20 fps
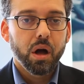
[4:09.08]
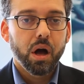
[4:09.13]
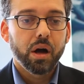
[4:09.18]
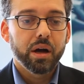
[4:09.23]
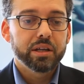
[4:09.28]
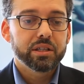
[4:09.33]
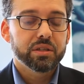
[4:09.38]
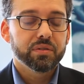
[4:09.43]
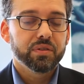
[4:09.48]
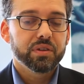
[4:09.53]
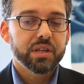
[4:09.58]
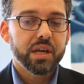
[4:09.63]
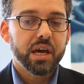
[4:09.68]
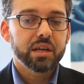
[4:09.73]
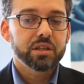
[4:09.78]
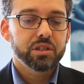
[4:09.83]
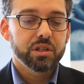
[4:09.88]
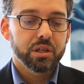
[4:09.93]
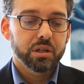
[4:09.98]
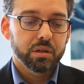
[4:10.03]
Uh, it's a
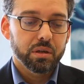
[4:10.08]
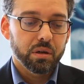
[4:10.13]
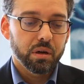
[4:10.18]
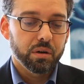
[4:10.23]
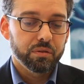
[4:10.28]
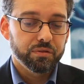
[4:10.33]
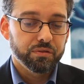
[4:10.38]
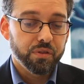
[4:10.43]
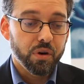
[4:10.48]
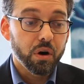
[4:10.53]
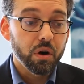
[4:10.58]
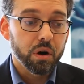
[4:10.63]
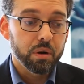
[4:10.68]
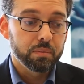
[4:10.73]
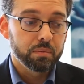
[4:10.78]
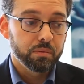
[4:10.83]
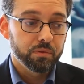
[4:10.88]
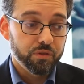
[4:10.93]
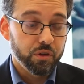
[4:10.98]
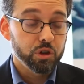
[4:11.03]
fantastic uh,
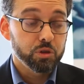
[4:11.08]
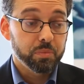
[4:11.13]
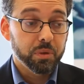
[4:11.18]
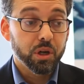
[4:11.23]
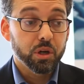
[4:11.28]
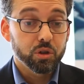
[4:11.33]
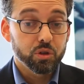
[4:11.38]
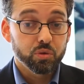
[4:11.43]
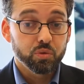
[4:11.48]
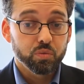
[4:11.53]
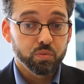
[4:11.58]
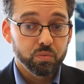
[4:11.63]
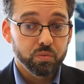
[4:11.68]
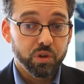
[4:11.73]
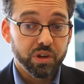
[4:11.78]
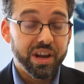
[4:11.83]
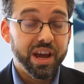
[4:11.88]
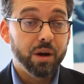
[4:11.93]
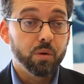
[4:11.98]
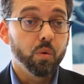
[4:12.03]
forum, first because
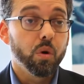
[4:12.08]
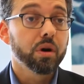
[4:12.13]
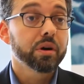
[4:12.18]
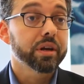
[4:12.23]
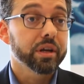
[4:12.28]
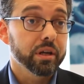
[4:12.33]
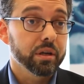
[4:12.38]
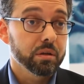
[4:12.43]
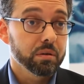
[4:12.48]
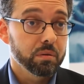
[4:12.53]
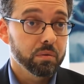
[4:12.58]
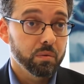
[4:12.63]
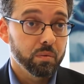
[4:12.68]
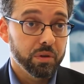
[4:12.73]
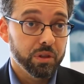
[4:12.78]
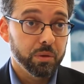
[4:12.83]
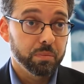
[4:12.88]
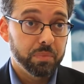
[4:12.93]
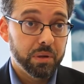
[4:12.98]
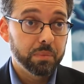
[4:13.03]
the networking
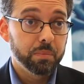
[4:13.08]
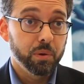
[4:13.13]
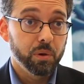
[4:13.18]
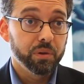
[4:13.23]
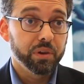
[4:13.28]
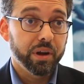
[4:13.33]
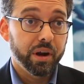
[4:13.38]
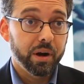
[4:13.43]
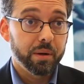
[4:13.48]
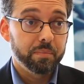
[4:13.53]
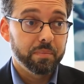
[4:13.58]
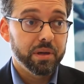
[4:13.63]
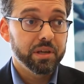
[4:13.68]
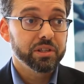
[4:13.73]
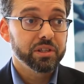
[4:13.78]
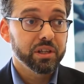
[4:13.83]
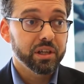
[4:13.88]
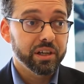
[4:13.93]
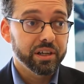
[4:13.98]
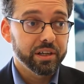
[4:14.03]
with the people that are
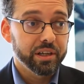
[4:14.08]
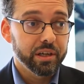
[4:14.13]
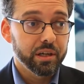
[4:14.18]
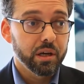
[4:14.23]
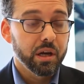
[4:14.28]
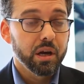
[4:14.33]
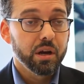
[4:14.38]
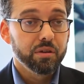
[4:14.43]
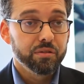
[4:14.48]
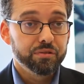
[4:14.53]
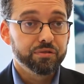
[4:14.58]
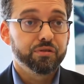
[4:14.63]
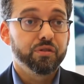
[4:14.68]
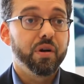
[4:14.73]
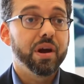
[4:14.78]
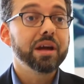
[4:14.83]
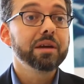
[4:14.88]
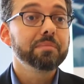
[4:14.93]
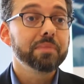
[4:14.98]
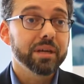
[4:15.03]
basically
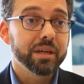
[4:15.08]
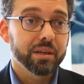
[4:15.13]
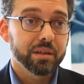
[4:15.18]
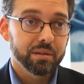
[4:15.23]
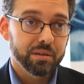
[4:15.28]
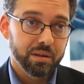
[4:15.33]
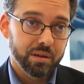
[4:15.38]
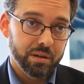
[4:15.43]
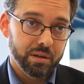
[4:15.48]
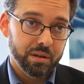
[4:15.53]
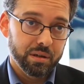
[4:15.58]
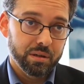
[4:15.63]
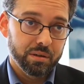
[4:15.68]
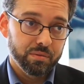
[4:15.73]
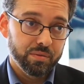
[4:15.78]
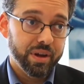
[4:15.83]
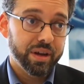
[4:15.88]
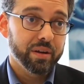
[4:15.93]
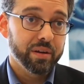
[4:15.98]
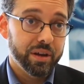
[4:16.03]
framing
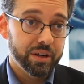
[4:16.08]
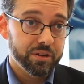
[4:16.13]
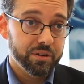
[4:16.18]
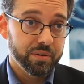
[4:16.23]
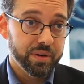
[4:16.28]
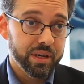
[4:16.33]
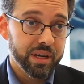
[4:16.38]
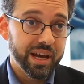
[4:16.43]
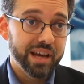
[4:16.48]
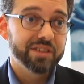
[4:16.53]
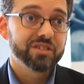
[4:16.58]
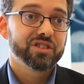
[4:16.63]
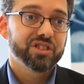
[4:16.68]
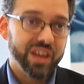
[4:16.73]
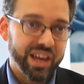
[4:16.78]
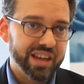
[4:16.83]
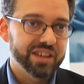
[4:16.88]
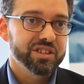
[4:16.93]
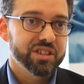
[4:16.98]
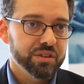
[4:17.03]
uh, regulatory and
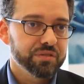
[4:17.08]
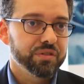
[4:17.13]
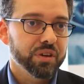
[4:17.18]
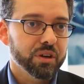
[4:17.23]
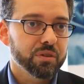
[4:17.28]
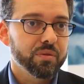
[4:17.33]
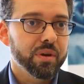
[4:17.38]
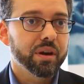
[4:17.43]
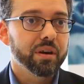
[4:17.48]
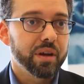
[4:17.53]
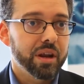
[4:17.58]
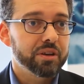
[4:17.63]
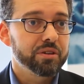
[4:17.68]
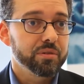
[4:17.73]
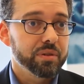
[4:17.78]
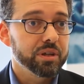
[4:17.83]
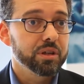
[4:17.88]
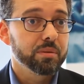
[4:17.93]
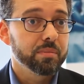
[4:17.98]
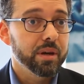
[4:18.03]
scientific
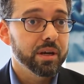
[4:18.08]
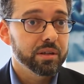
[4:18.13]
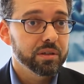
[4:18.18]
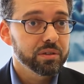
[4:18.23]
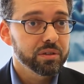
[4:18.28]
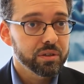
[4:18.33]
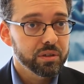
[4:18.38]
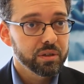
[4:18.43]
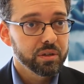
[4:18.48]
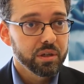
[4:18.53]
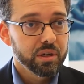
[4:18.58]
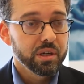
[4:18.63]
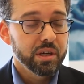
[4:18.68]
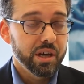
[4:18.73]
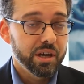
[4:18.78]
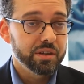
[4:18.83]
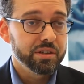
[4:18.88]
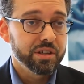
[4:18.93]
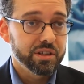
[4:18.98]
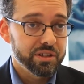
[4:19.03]
regulatory domains
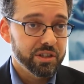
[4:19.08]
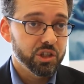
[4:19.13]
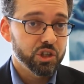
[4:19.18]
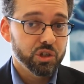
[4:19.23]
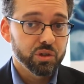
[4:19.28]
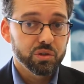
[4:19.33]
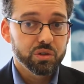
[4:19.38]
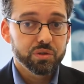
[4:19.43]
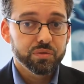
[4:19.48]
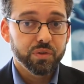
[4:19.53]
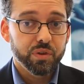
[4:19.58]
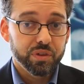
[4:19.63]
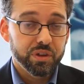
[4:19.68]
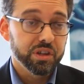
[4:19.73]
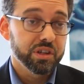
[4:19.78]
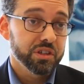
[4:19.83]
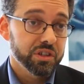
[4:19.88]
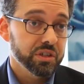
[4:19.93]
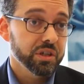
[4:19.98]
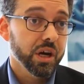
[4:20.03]
and decisions for the years